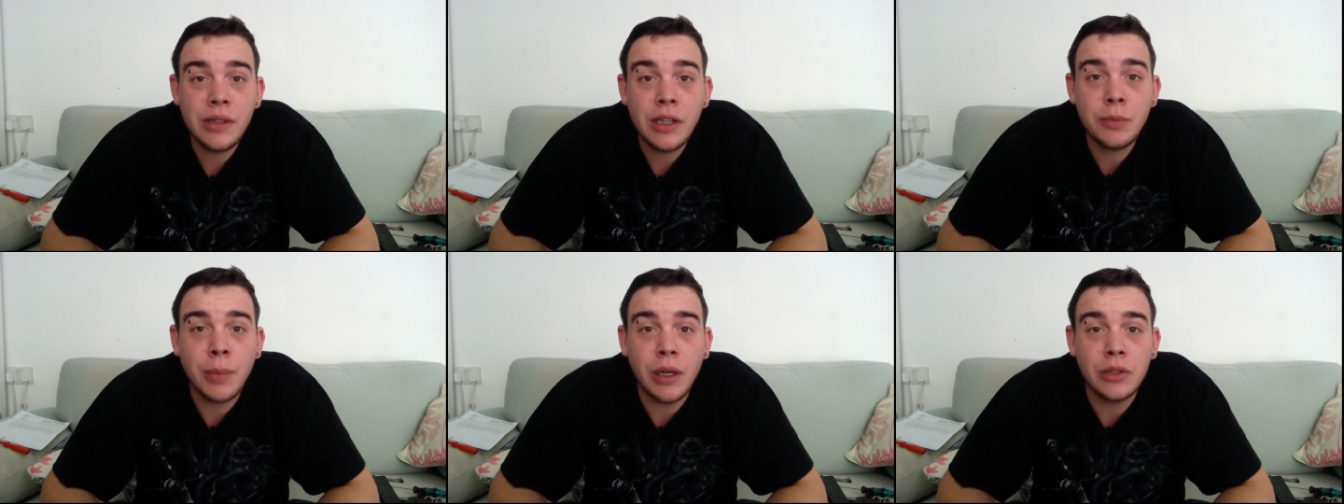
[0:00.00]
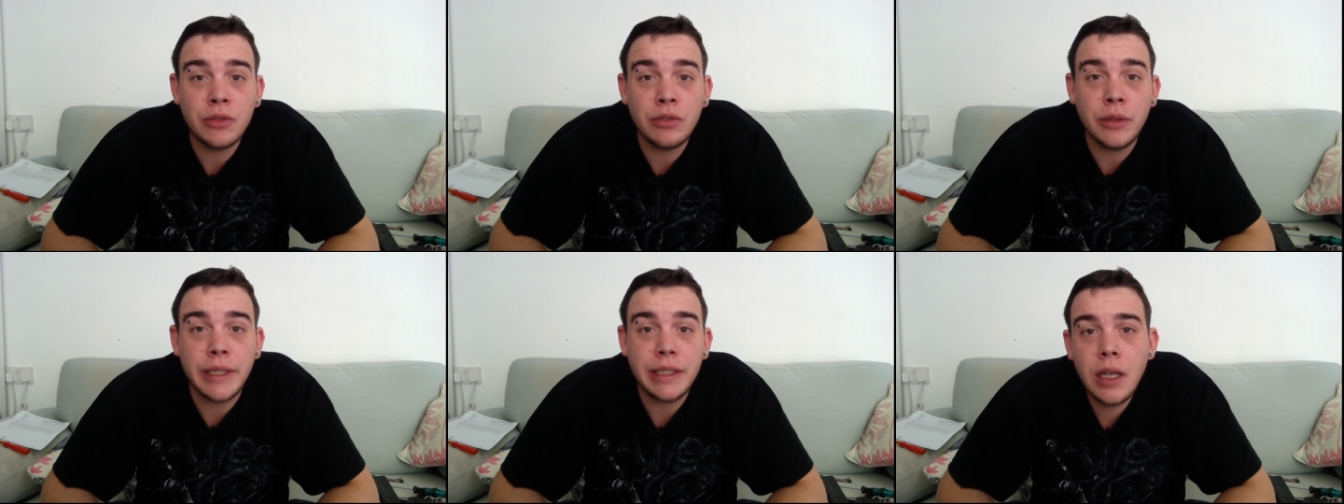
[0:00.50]
has passed through
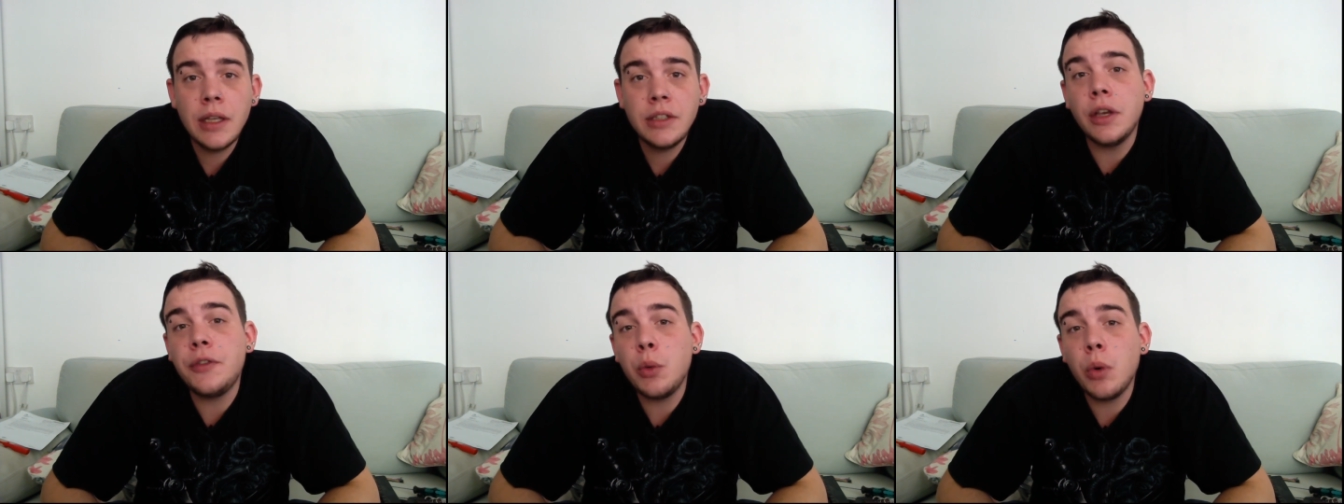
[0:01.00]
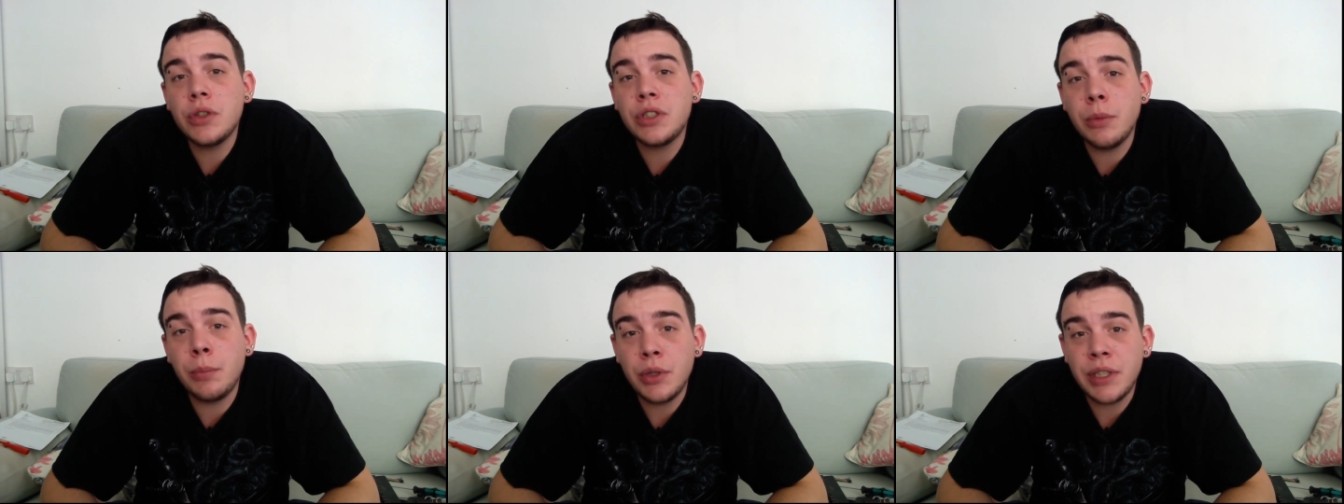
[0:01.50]
it. So if you was to
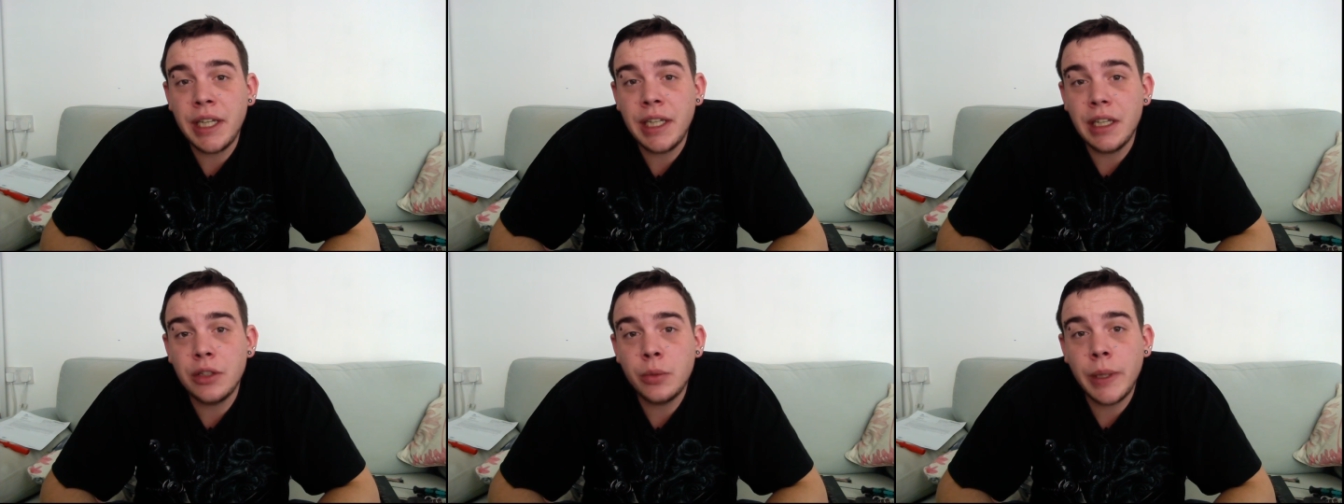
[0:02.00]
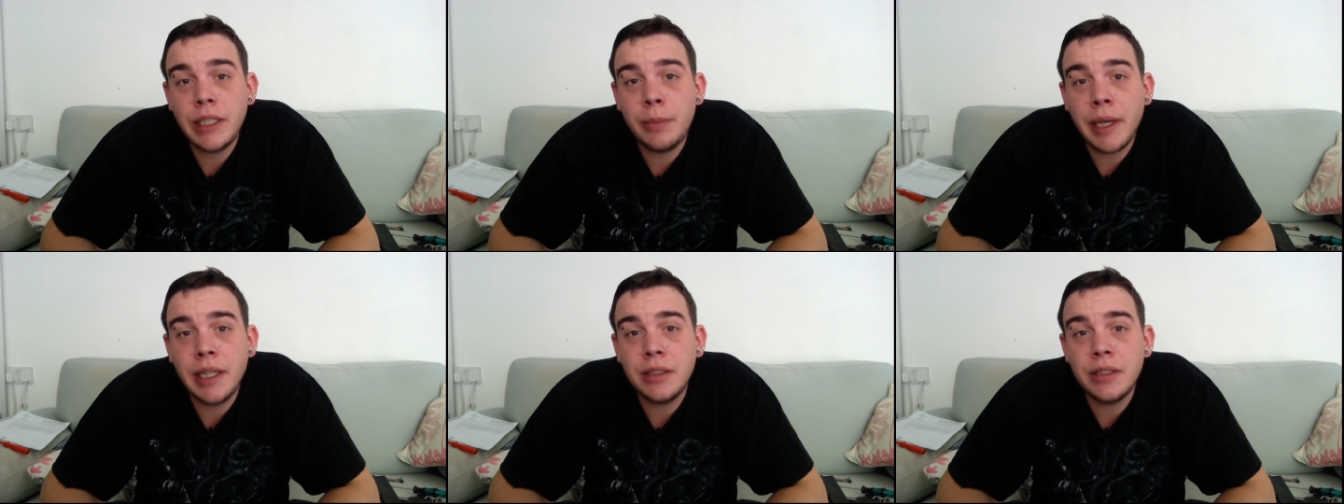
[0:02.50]
put in a
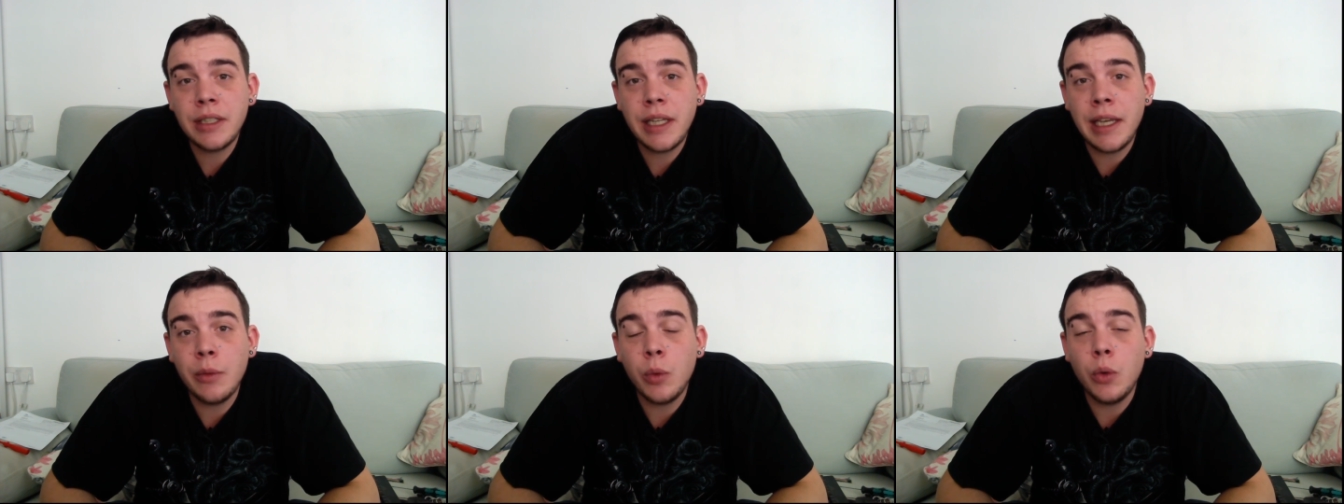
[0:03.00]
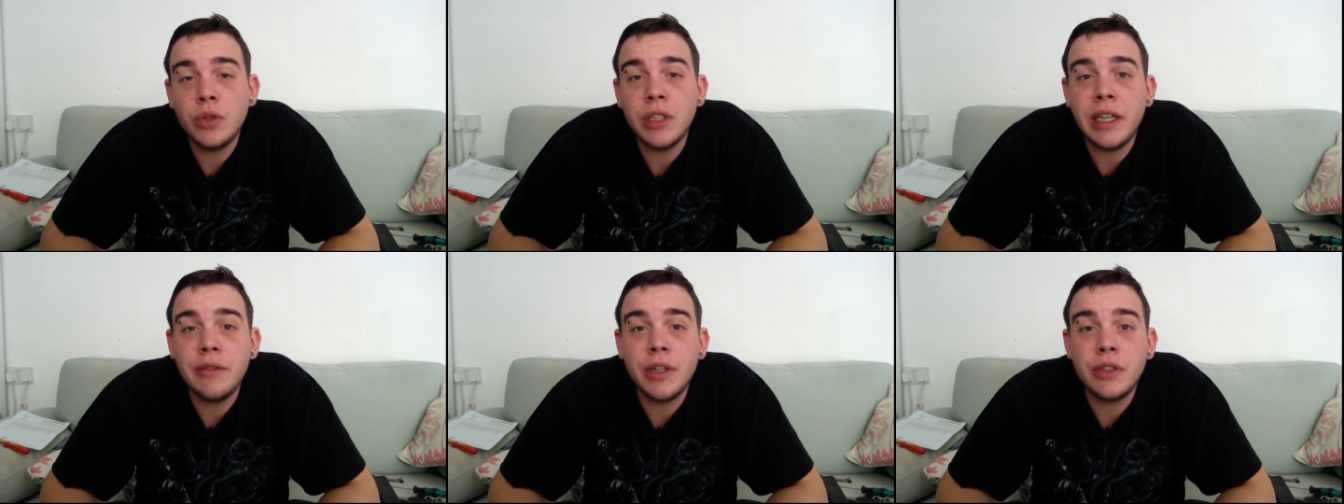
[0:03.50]
20p, it will
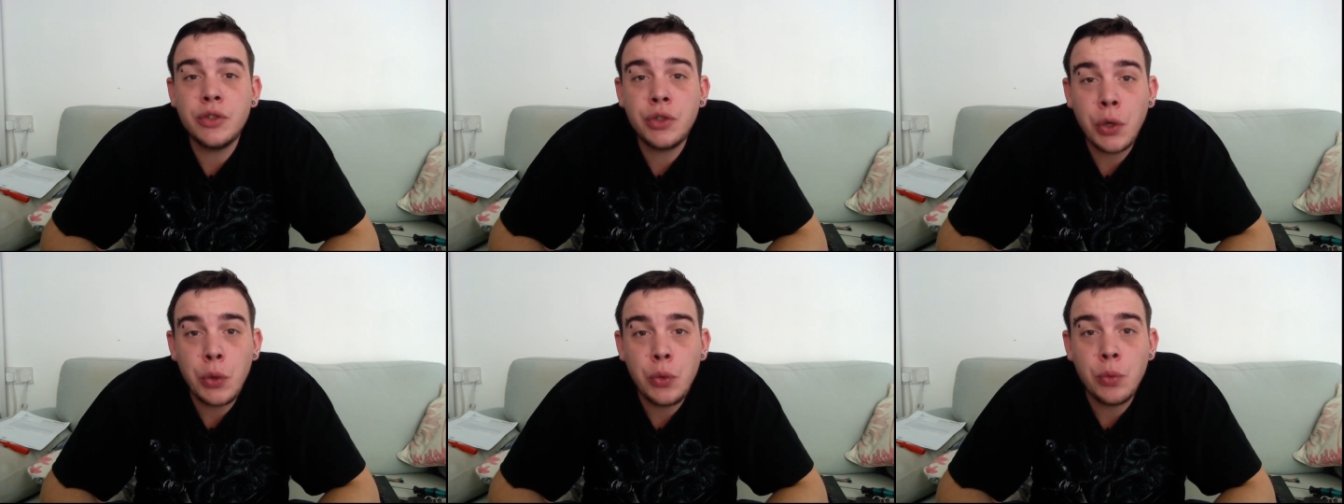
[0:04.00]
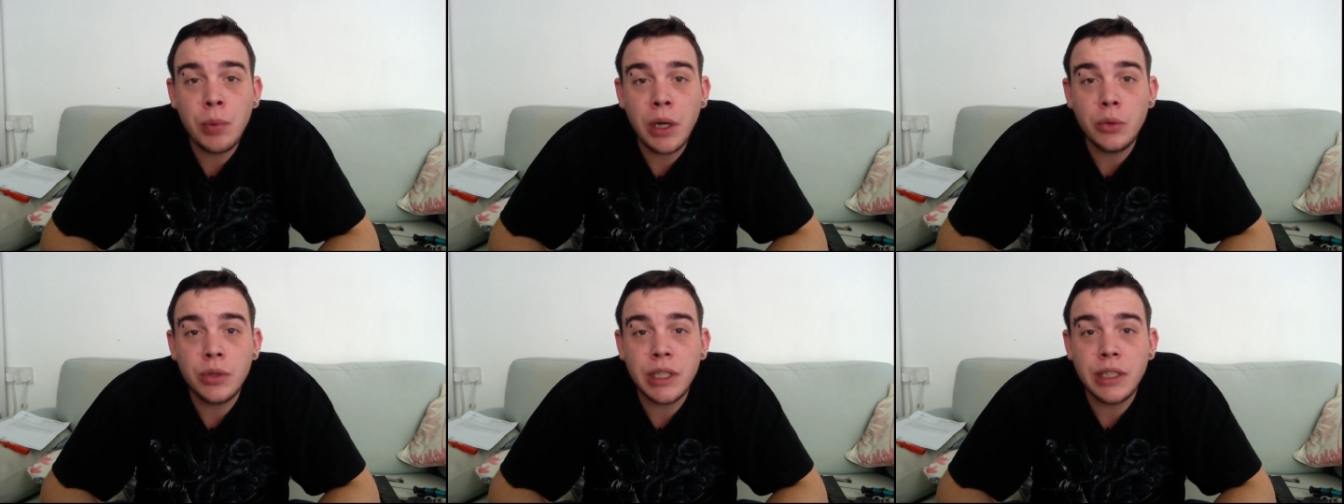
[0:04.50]
deliver 2
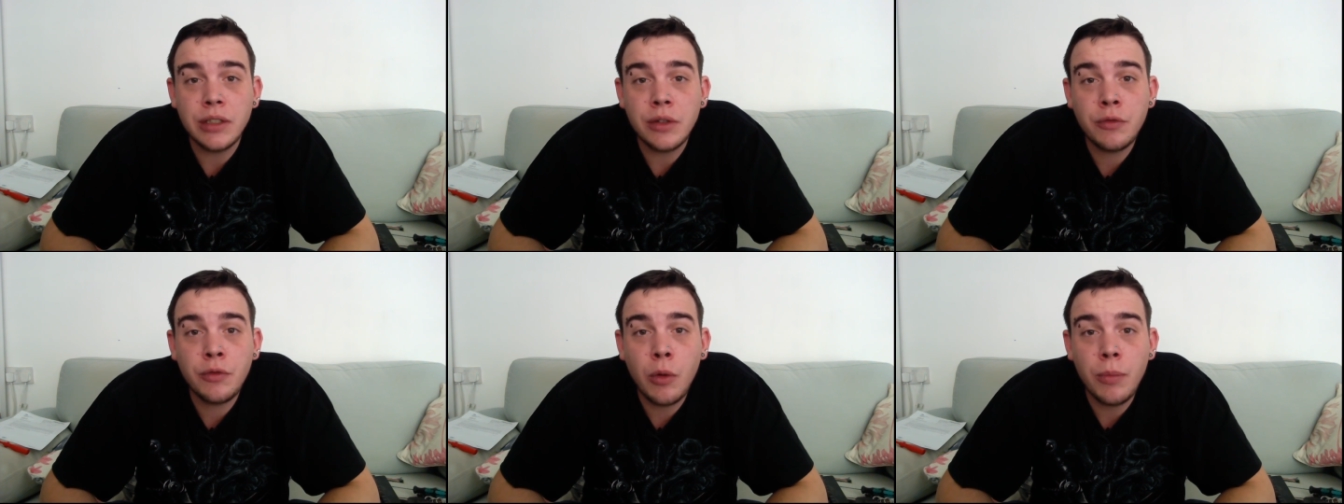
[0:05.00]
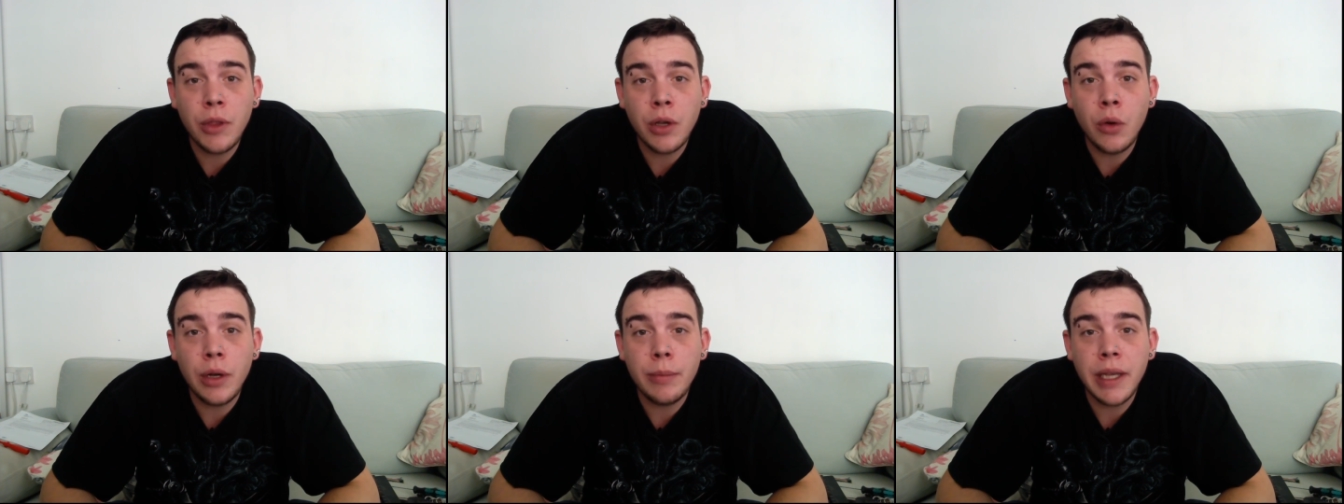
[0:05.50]
pulses from the
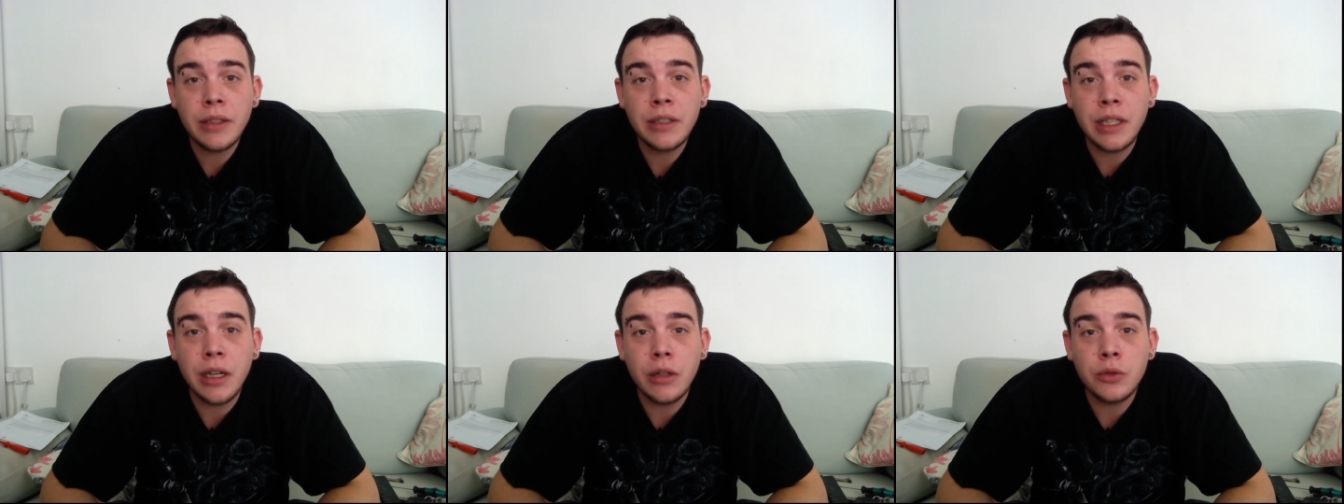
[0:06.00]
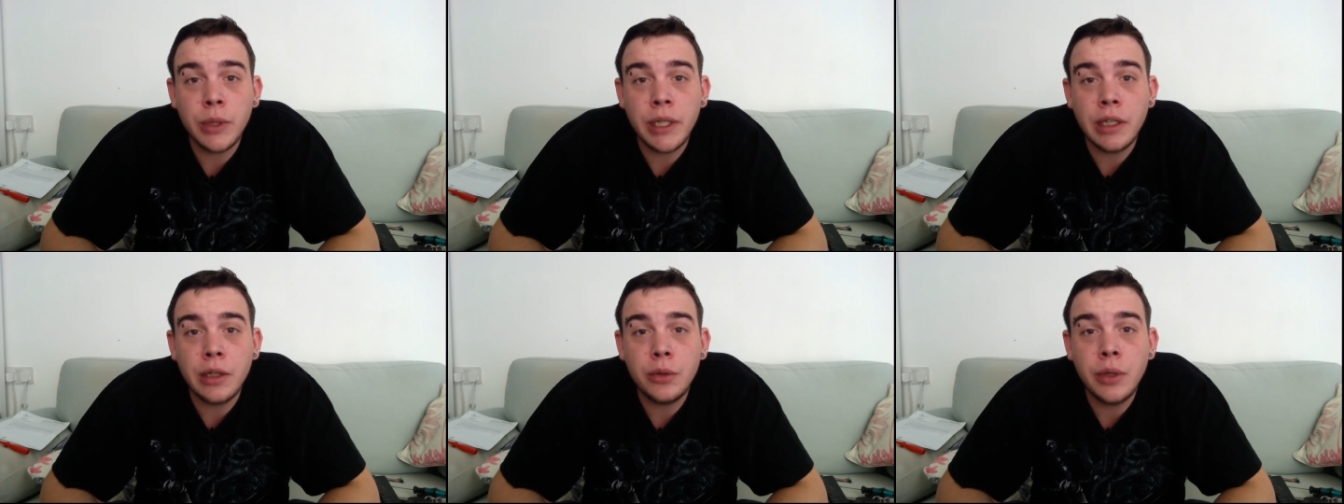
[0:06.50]
coin mech to the
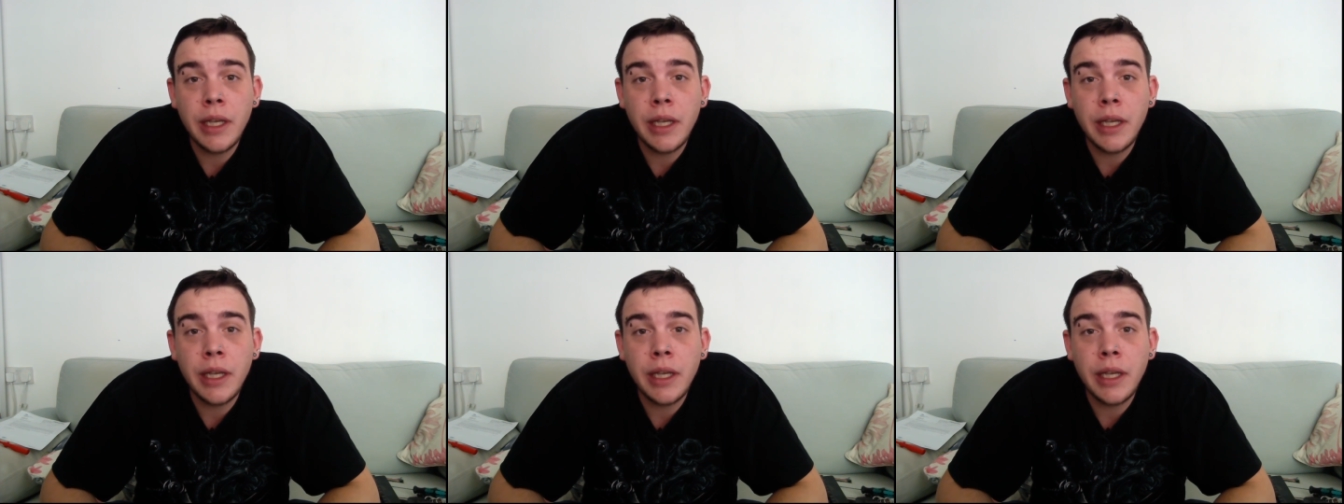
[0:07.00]
Arduino,